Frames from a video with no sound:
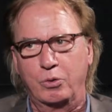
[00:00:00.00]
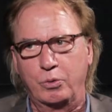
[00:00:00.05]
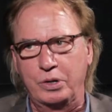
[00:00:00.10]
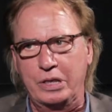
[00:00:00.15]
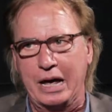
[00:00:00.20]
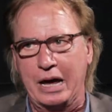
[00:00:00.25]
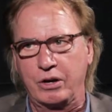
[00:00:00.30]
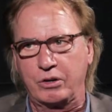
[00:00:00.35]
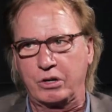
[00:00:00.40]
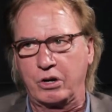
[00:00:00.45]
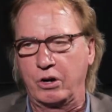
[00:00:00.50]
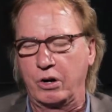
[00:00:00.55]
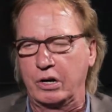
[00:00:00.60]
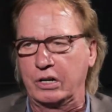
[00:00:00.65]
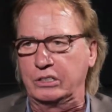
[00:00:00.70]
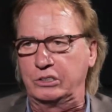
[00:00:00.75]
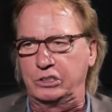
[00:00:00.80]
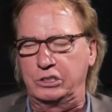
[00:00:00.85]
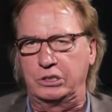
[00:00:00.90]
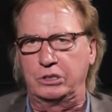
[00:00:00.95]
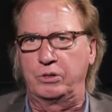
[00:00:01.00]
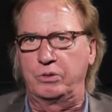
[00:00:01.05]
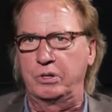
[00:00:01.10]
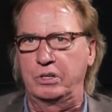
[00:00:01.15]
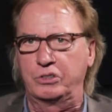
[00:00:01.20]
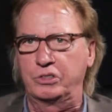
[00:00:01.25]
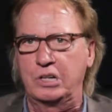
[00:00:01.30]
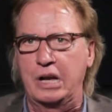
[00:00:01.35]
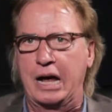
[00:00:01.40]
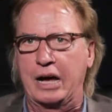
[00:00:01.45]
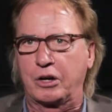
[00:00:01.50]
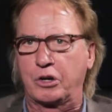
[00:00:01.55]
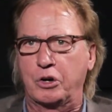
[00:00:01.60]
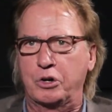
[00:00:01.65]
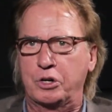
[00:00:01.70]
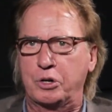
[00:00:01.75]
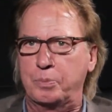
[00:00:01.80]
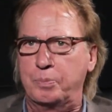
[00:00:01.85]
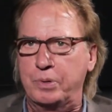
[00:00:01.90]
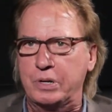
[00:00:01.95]
without courage, there's not
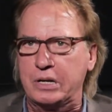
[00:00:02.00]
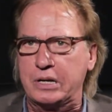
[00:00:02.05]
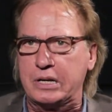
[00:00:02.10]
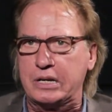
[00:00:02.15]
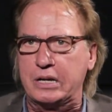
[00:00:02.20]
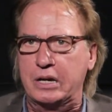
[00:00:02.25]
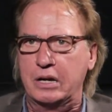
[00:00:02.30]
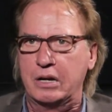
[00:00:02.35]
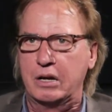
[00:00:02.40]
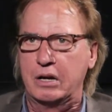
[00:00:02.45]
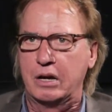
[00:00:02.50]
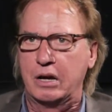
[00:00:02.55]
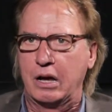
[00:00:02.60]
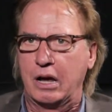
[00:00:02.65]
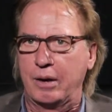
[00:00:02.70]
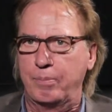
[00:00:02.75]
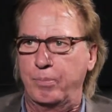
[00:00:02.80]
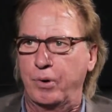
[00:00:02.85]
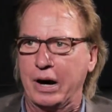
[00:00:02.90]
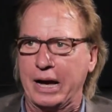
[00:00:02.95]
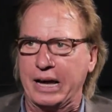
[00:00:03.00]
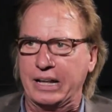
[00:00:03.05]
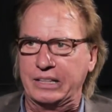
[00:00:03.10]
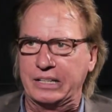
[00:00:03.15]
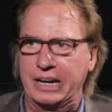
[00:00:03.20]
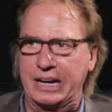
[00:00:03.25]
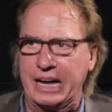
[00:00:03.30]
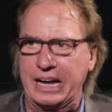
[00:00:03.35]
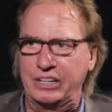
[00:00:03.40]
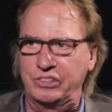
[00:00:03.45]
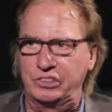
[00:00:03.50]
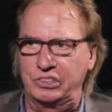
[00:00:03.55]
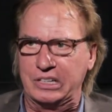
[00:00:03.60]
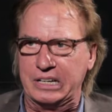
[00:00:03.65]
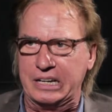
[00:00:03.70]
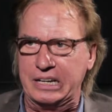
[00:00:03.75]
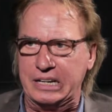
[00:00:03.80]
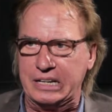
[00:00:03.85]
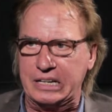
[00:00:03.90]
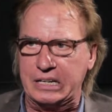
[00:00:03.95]
going to be a brand that has
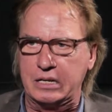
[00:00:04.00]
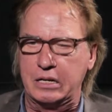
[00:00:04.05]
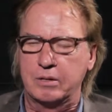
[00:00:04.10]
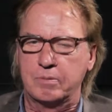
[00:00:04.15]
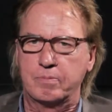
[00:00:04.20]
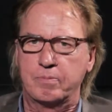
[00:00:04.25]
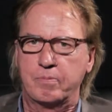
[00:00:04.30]
any